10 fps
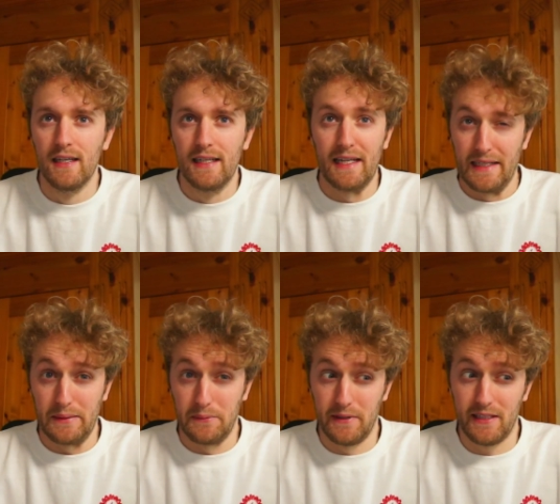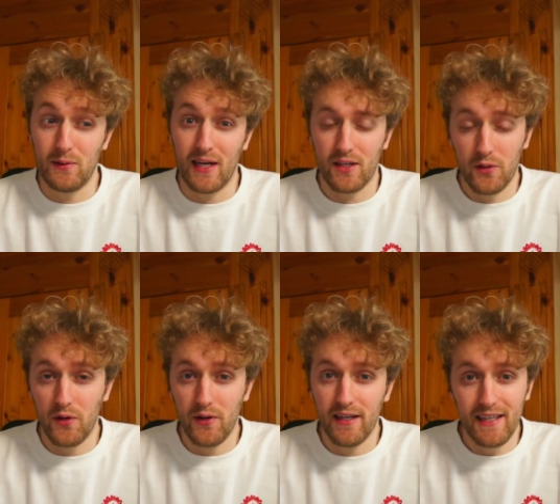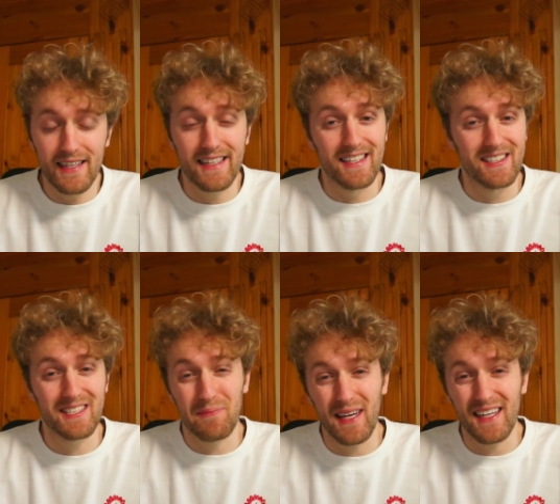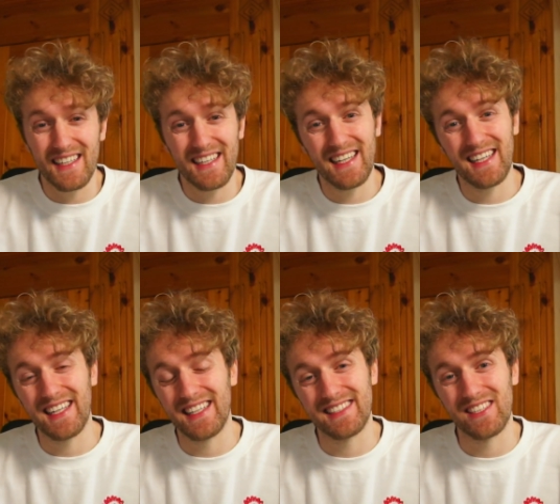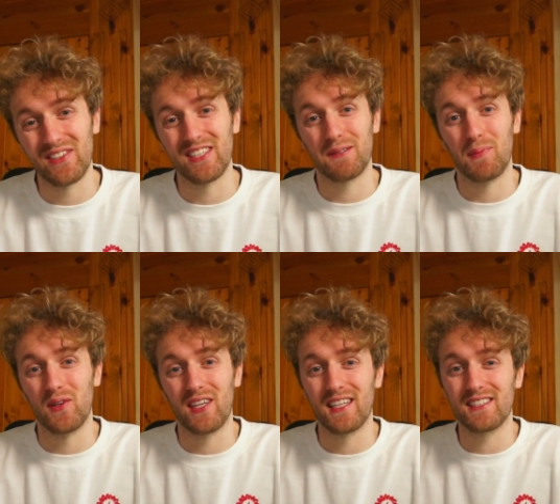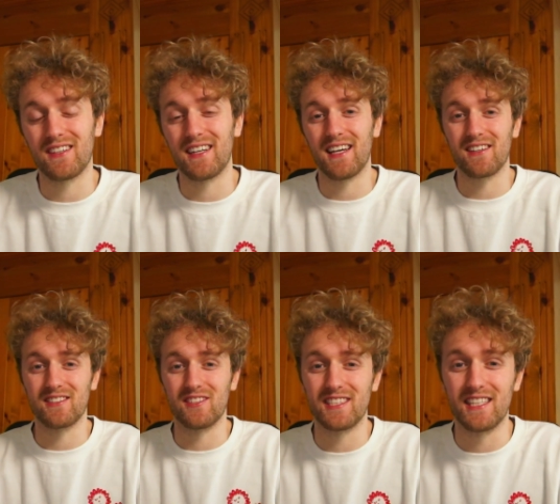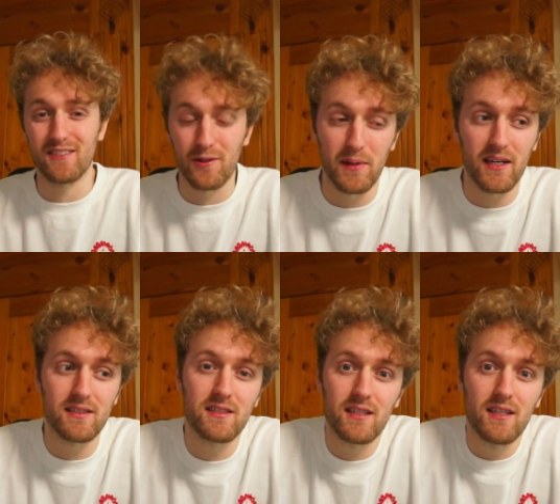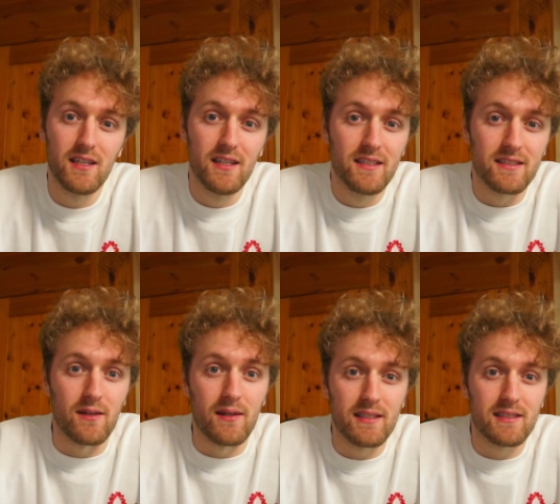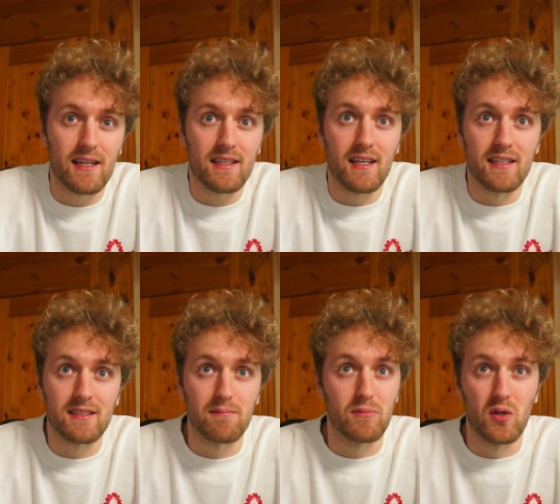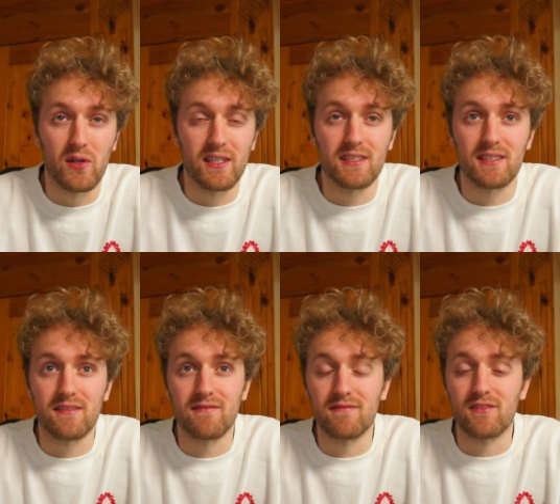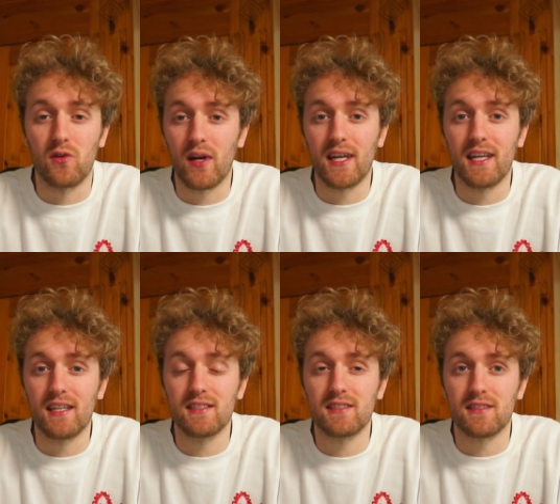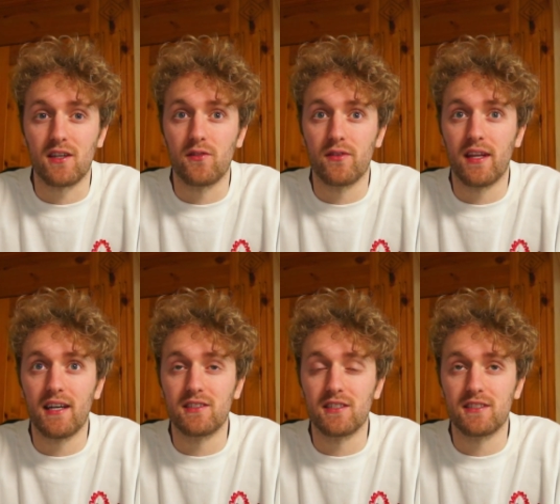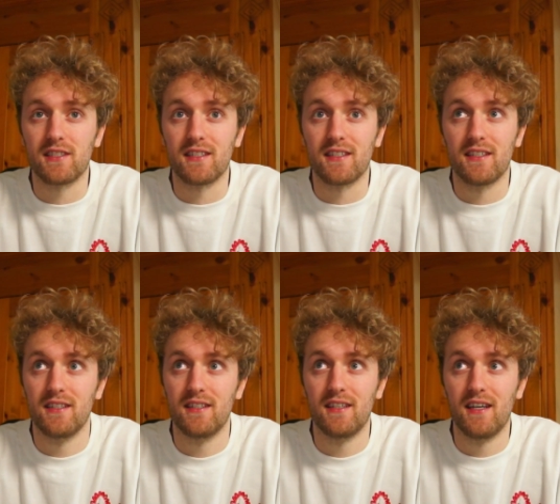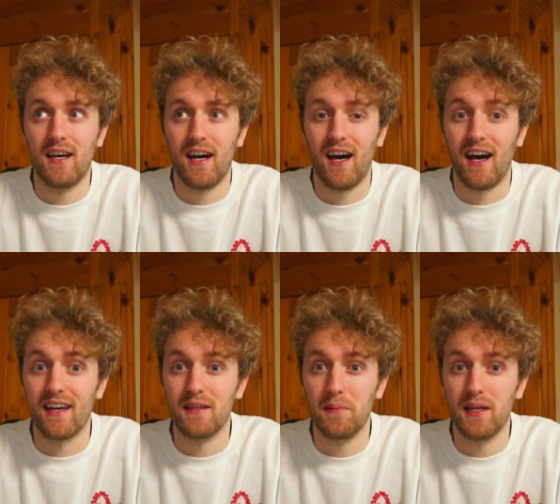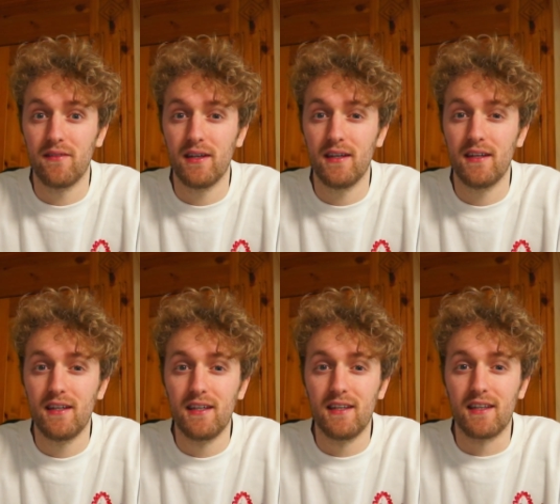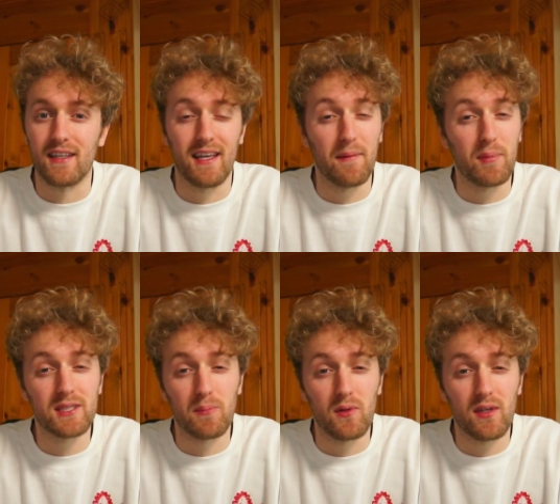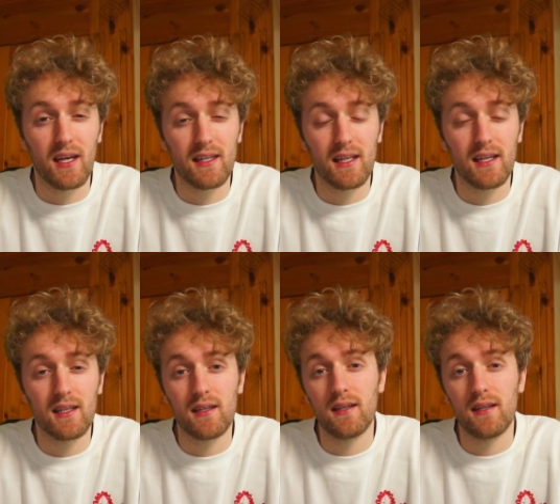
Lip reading: Like when you get caught, it looks a bit, it's not the spookiest right now because you see too much. So I need to add like some noise and graininess over that just to hide a bit of it and keep it spooky, I think.